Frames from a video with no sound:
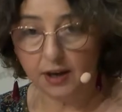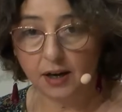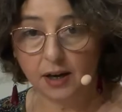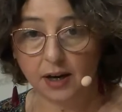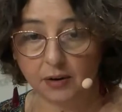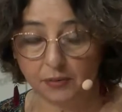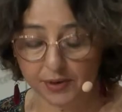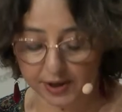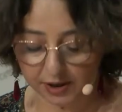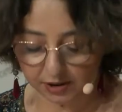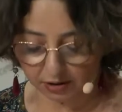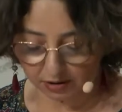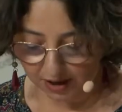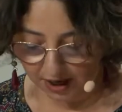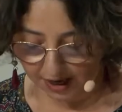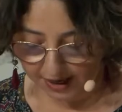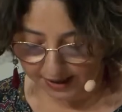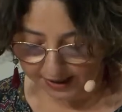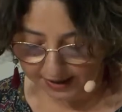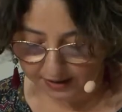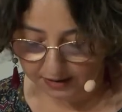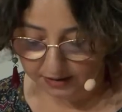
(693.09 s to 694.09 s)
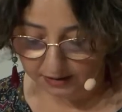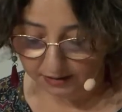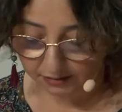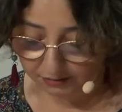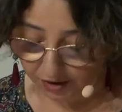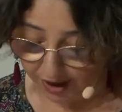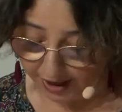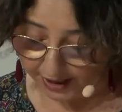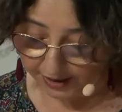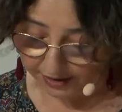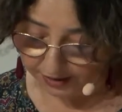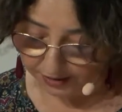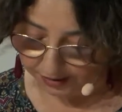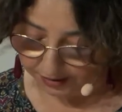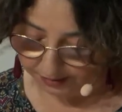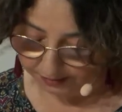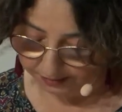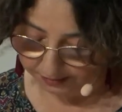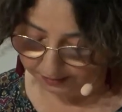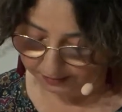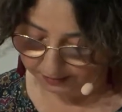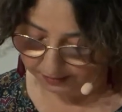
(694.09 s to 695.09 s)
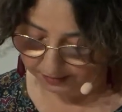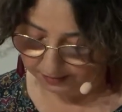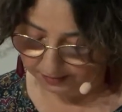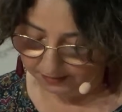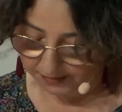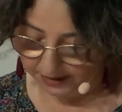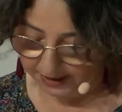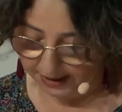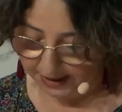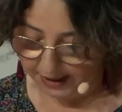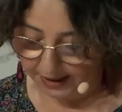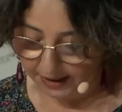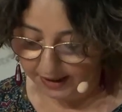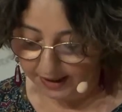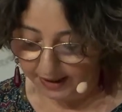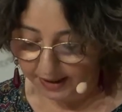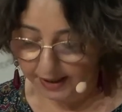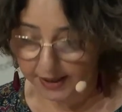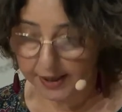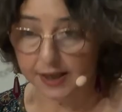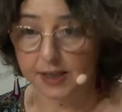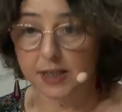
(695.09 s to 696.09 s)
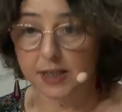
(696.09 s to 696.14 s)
a recognized writer. In